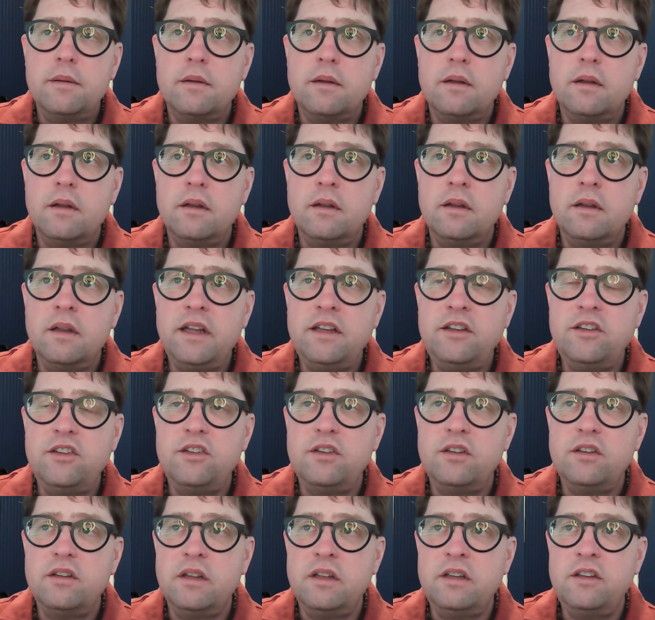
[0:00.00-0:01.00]

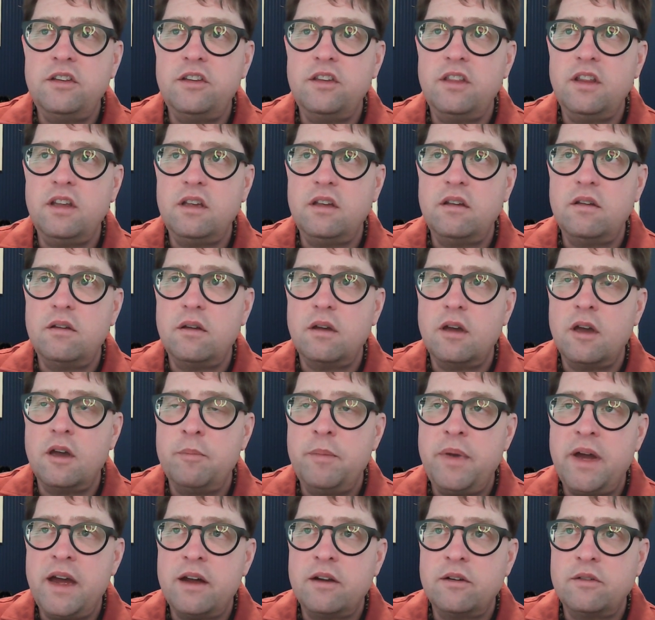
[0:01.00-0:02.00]
let's think
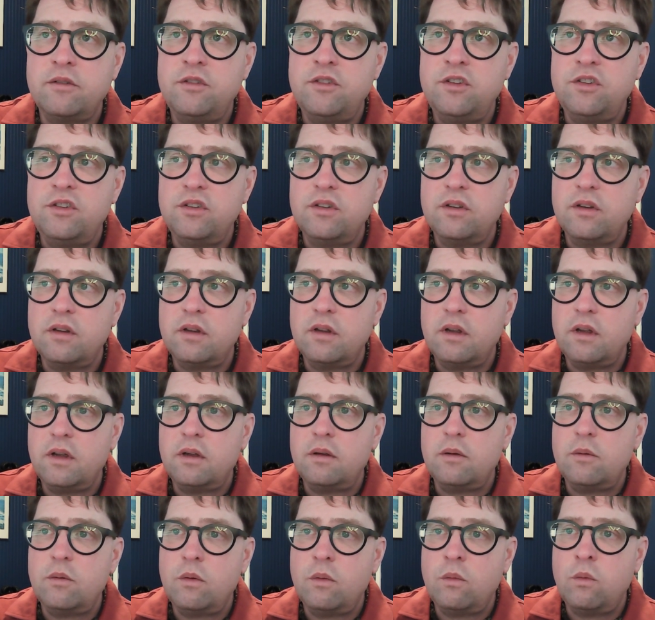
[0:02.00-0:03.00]
about
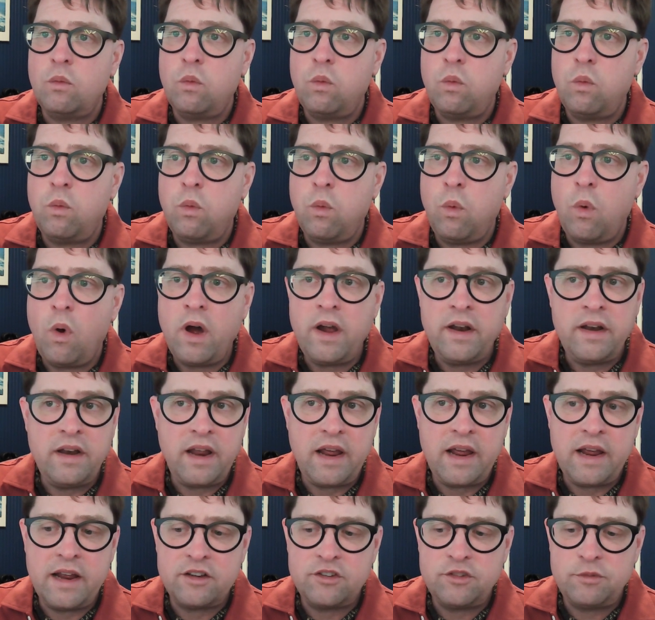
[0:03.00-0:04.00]
one
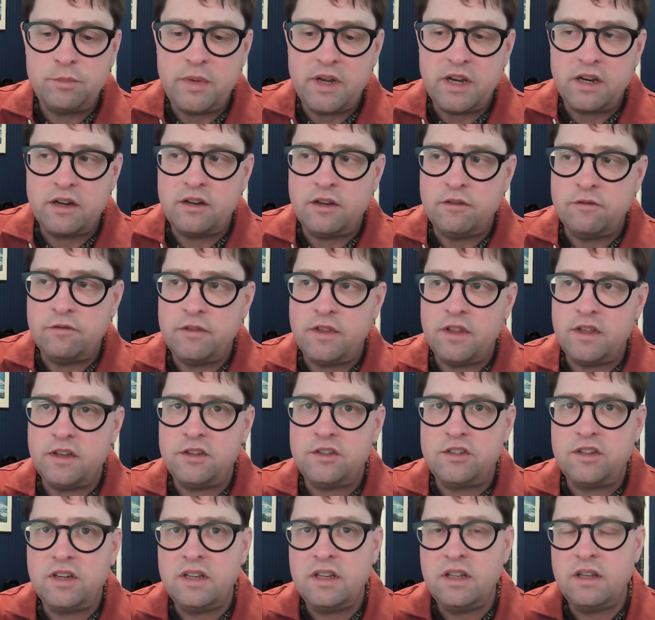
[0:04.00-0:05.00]
aspect of
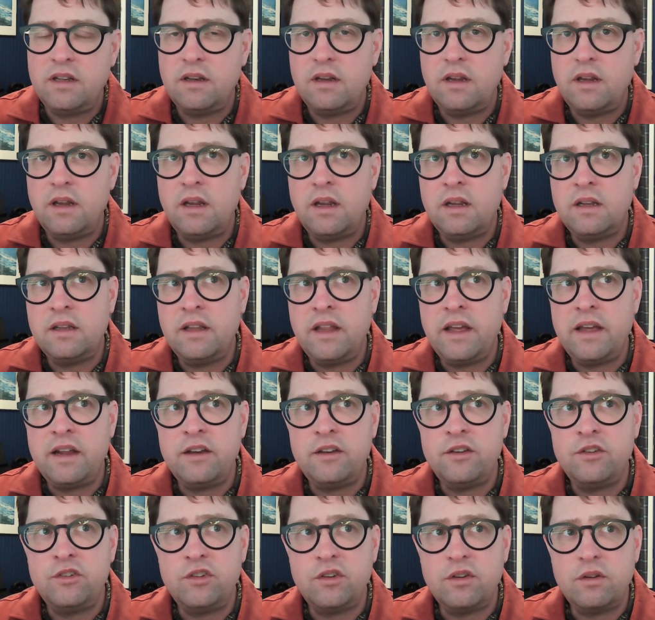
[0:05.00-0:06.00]
this, and that
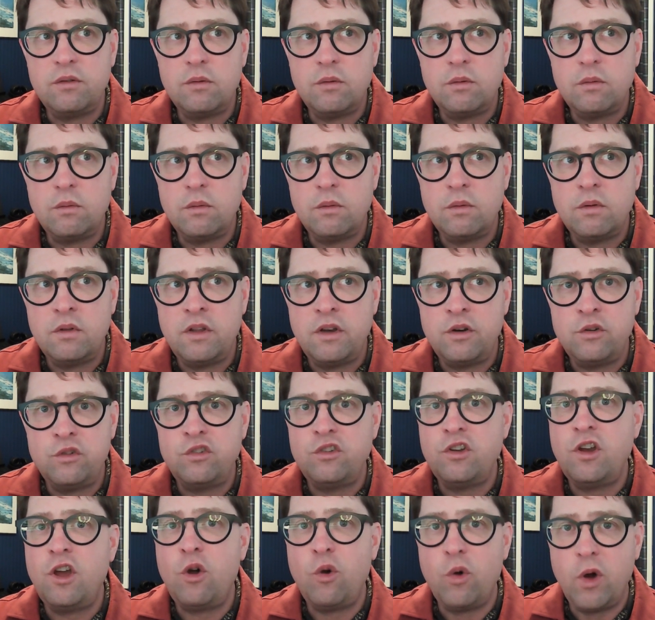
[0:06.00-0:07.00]
is
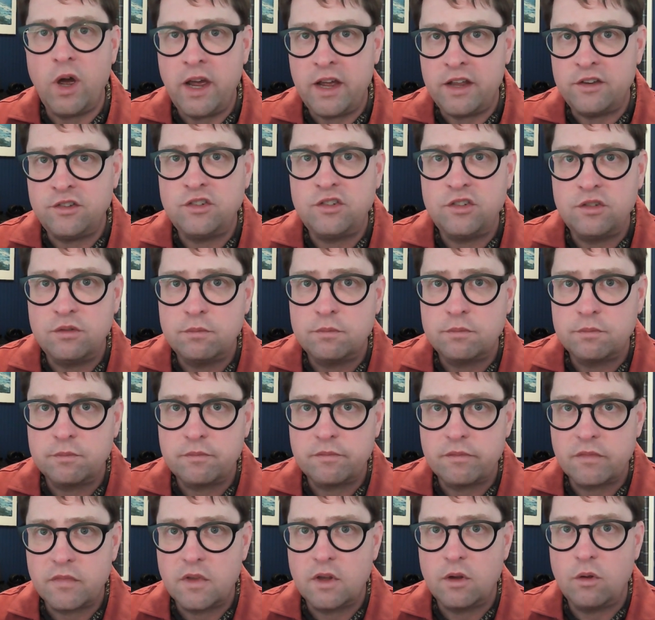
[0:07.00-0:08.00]
there's no us
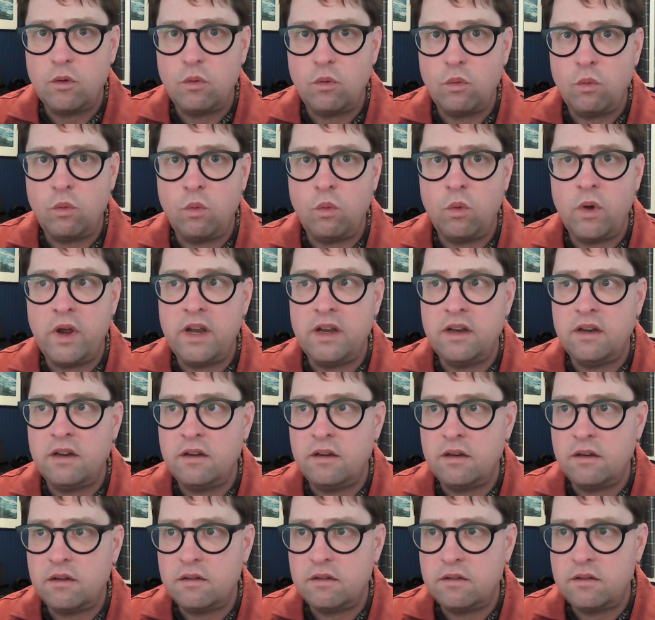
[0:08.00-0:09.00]

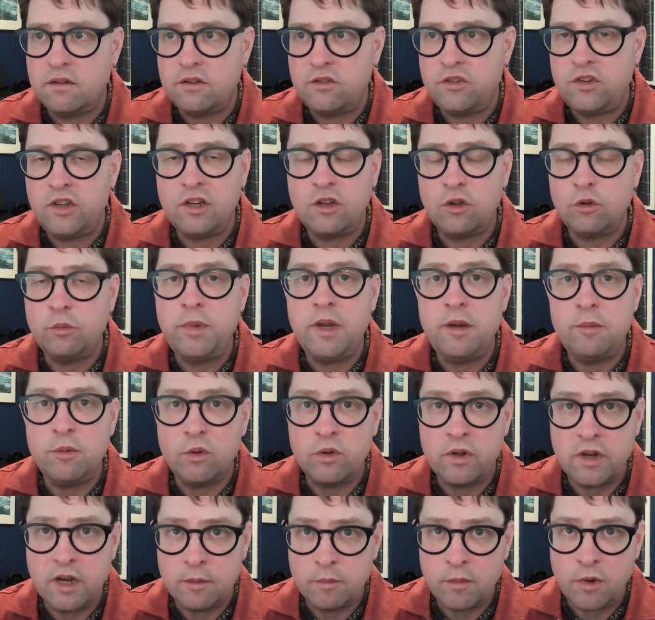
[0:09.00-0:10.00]
when single
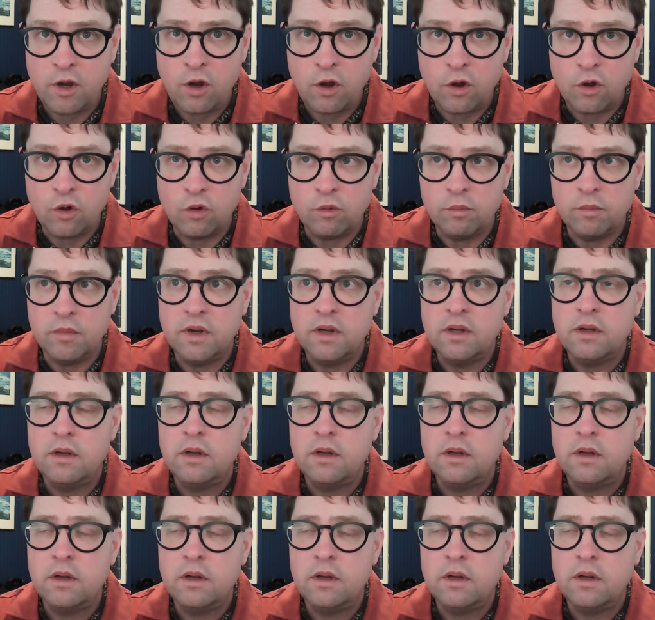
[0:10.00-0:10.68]
people come home.